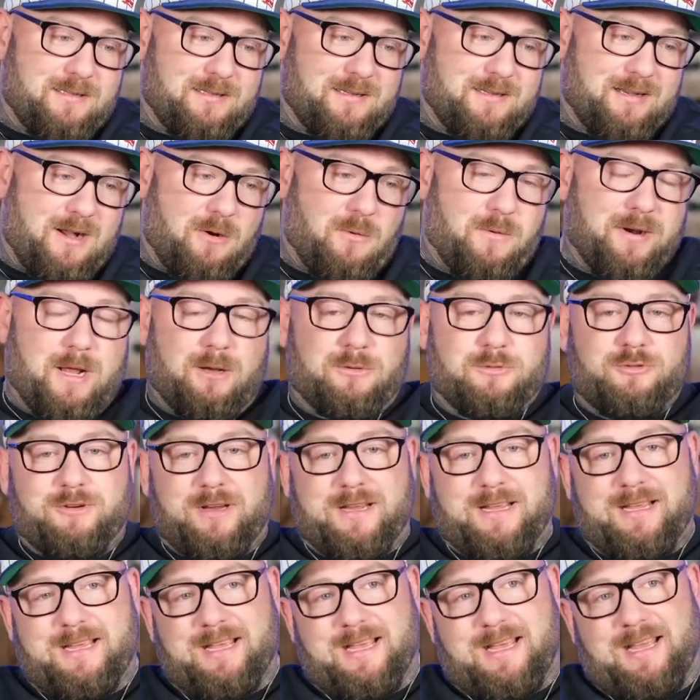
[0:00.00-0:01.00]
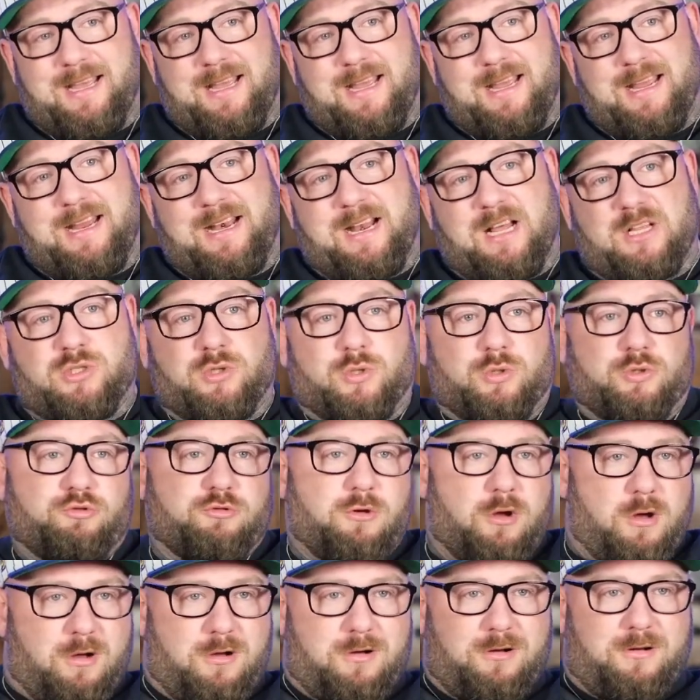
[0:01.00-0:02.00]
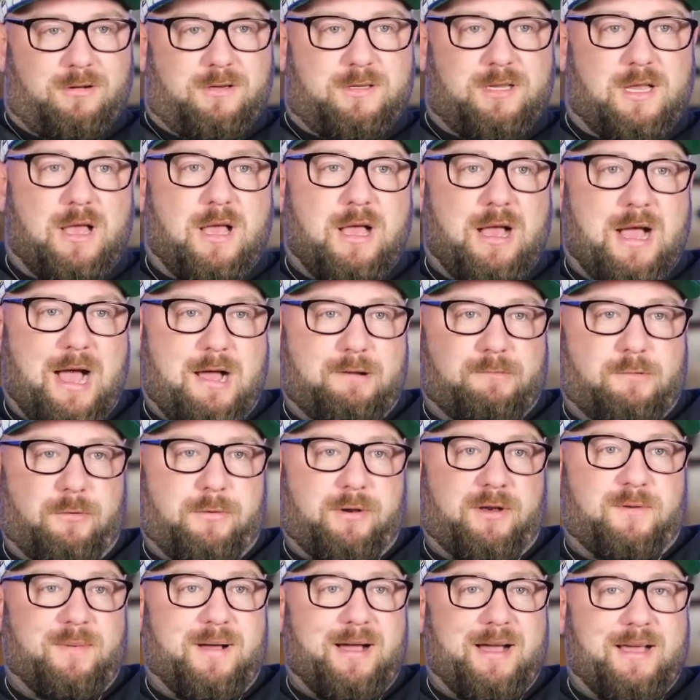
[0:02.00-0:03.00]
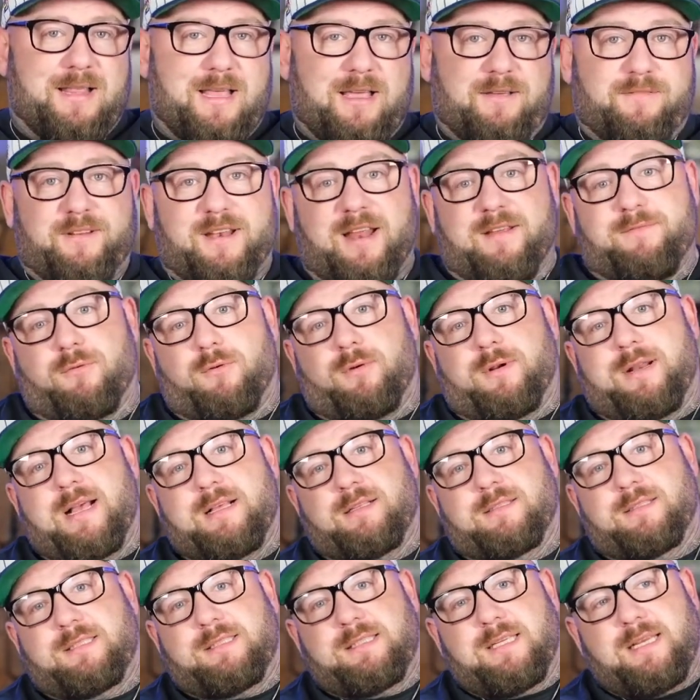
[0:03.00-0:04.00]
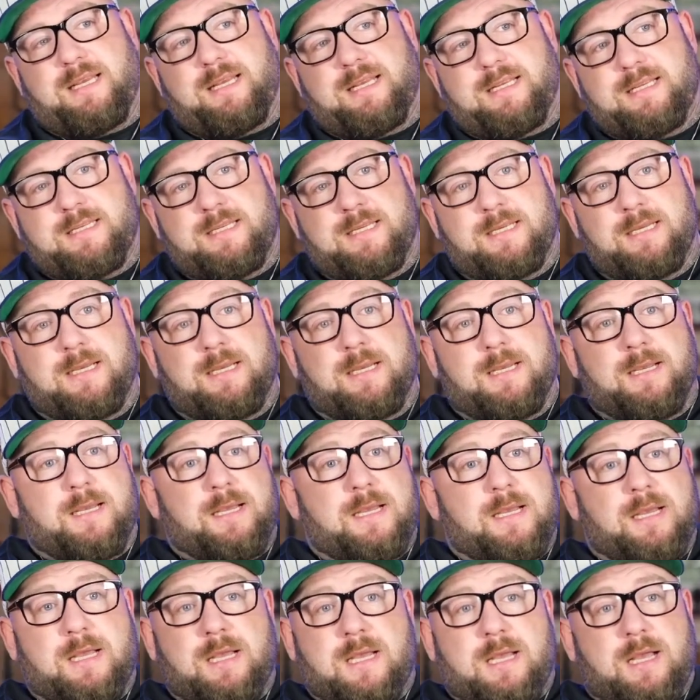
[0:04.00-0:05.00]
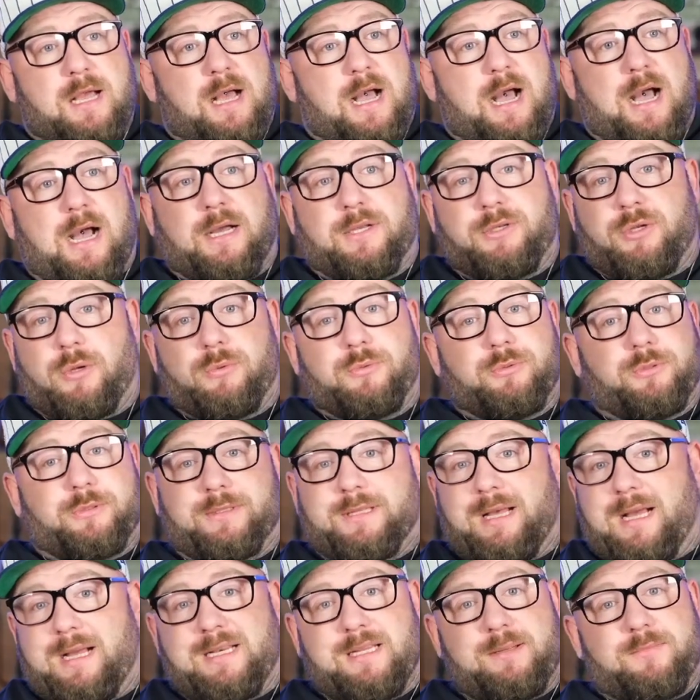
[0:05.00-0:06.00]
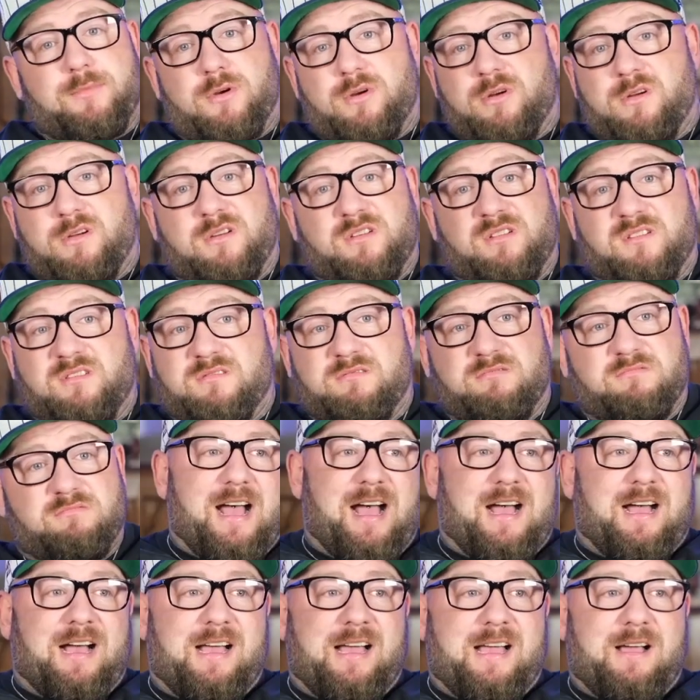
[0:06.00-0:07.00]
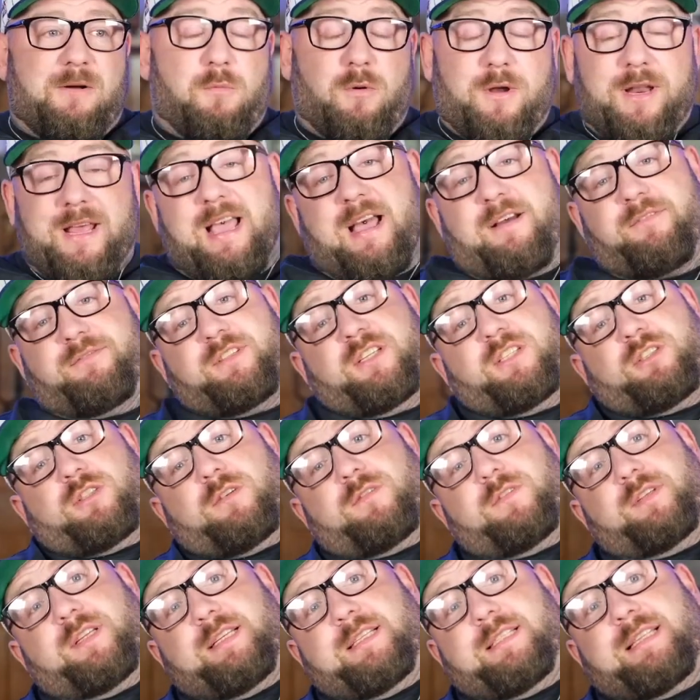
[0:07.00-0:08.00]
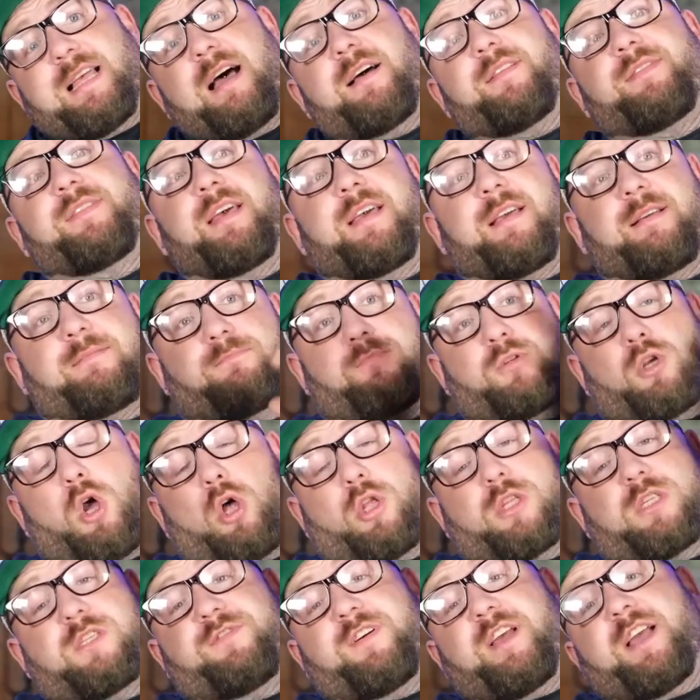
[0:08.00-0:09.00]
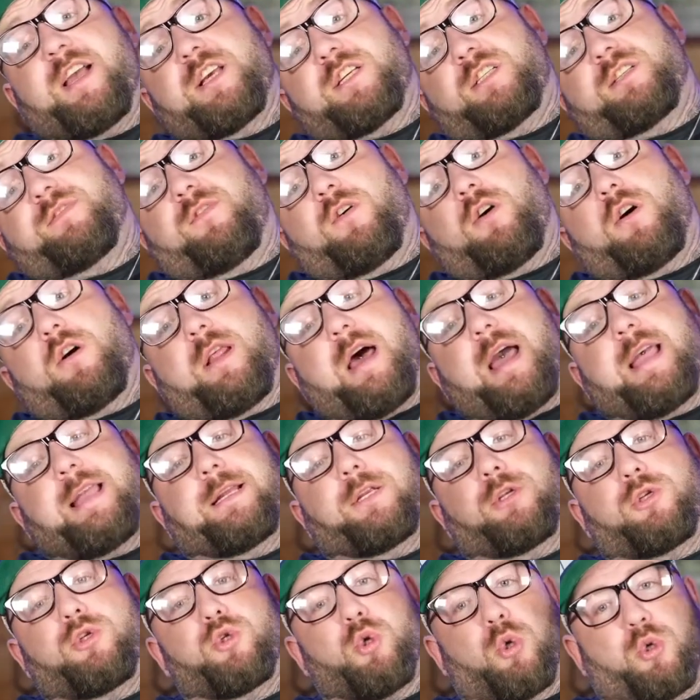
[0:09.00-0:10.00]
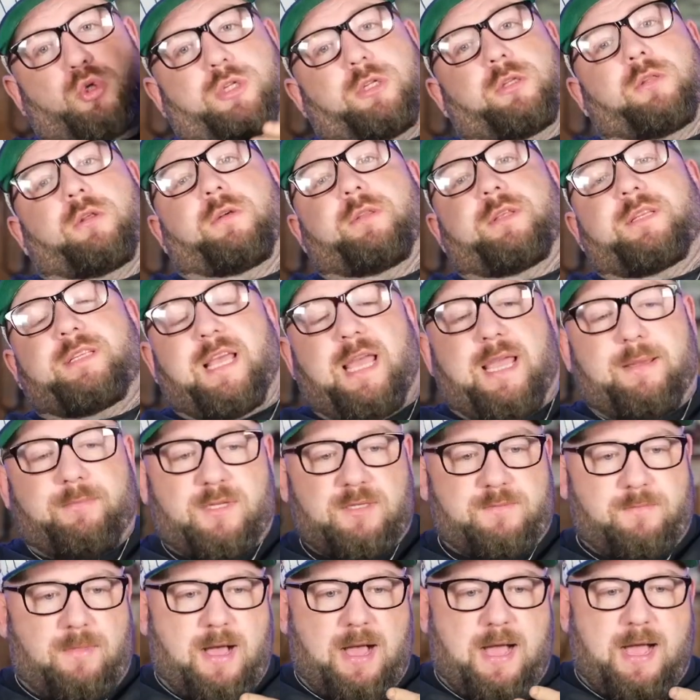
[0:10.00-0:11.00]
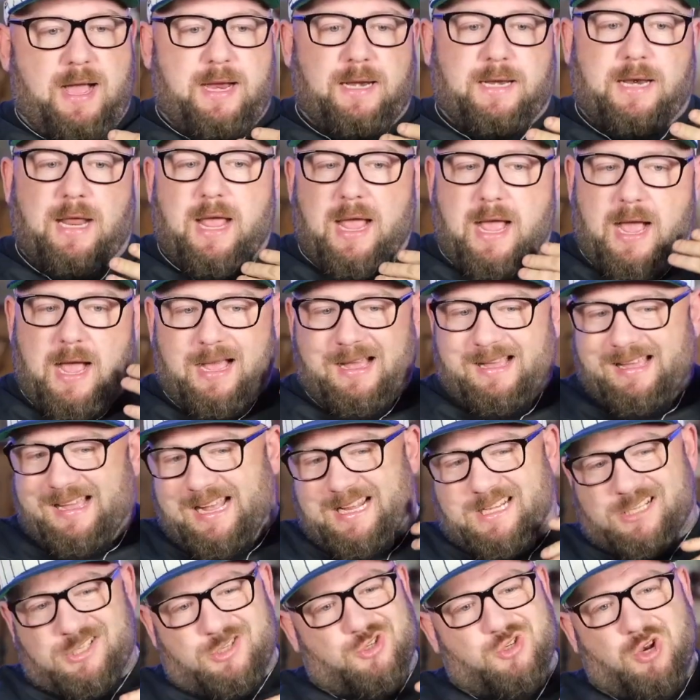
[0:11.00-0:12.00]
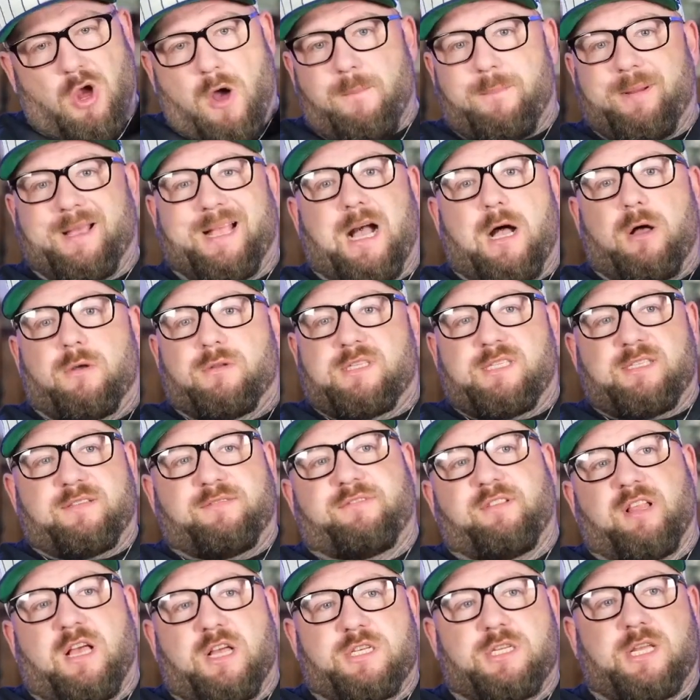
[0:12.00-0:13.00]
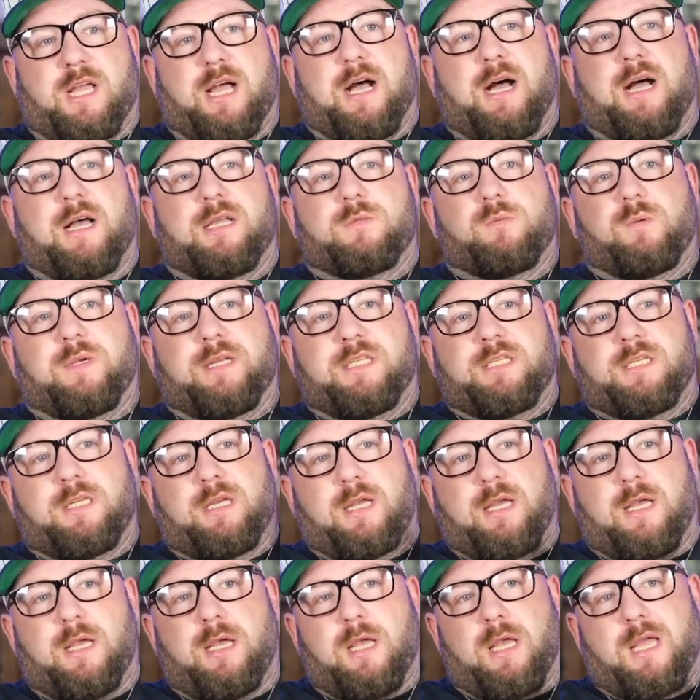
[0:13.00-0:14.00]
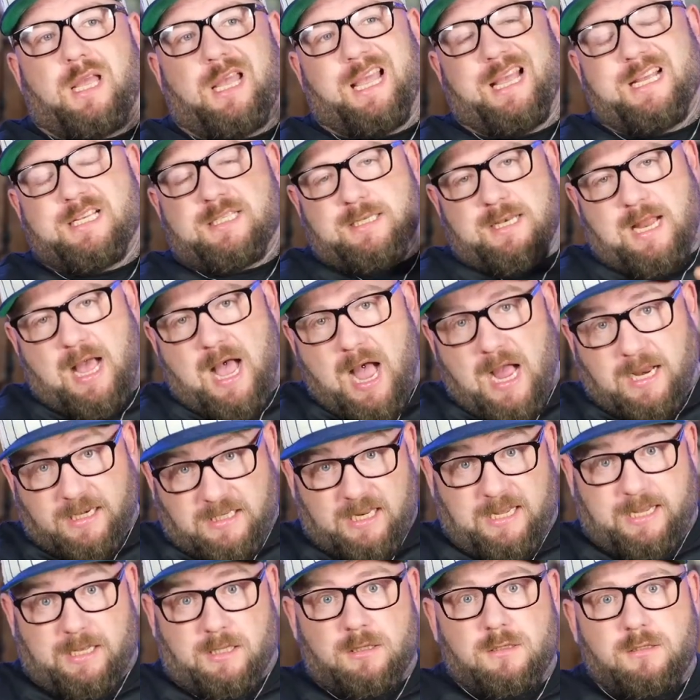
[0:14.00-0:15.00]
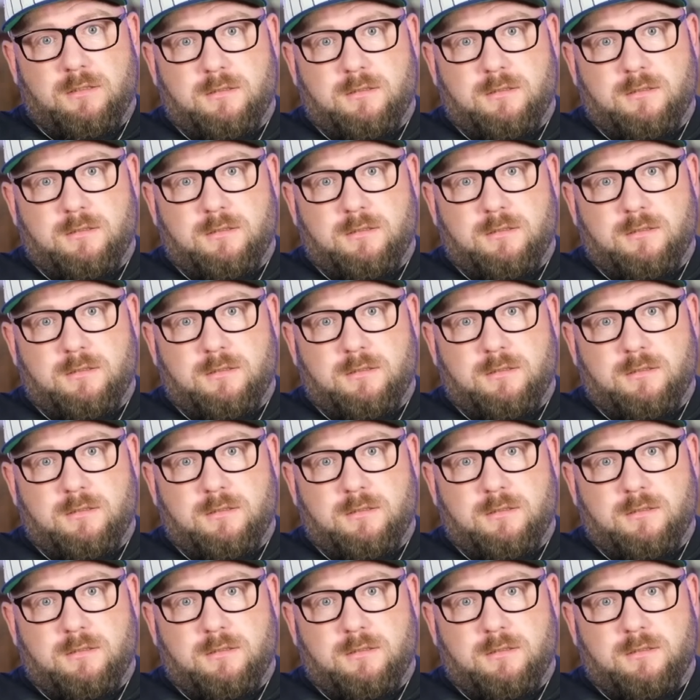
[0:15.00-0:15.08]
went out drinking, I took drugs, I ruined my life and everyone else's. I don't do that anymore. What I have discovered is that God's version of alright doesn't look the same as mine. It's not big houses and flash cars, which isn't ideal,